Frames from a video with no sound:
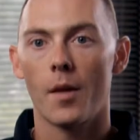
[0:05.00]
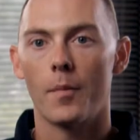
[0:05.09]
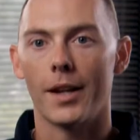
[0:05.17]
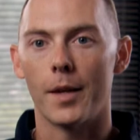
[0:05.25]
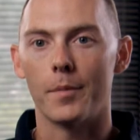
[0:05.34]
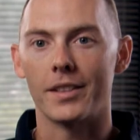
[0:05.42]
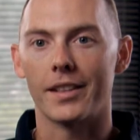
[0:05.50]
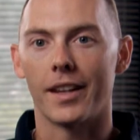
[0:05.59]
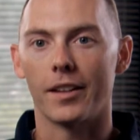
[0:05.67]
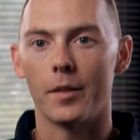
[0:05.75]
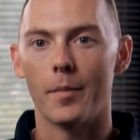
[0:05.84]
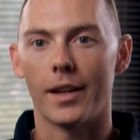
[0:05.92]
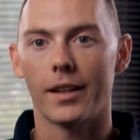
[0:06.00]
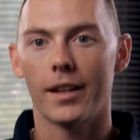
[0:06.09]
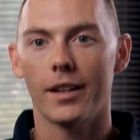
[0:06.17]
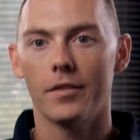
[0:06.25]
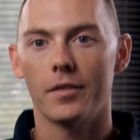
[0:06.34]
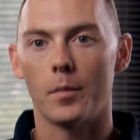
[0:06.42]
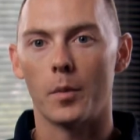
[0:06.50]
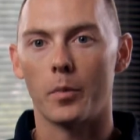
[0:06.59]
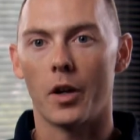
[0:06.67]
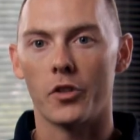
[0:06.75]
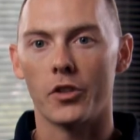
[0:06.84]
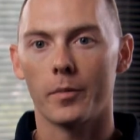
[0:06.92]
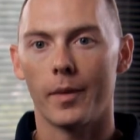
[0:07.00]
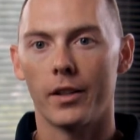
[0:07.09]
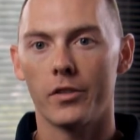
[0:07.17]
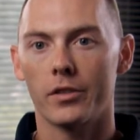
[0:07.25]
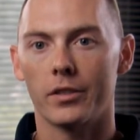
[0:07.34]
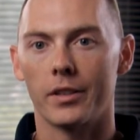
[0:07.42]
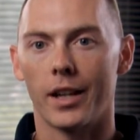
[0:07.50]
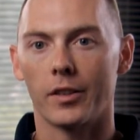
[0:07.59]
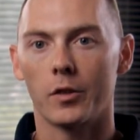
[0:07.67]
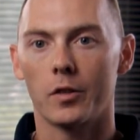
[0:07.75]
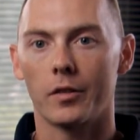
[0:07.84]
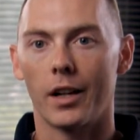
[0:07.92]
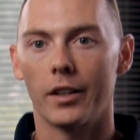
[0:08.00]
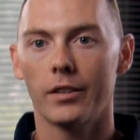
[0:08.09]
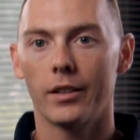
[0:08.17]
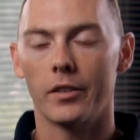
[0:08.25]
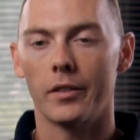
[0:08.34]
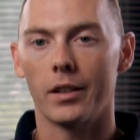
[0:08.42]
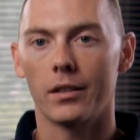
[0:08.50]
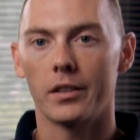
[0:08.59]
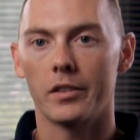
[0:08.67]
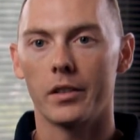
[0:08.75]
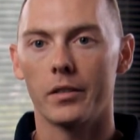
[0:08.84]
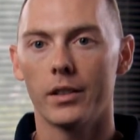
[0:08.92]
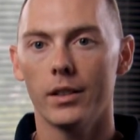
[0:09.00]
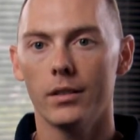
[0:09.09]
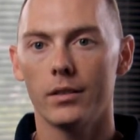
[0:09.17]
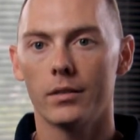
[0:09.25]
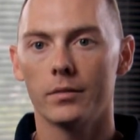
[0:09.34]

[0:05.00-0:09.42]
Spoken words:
My name is Kelly Metcalf. I'm a project manager and technical writer at ONEIL & Associates.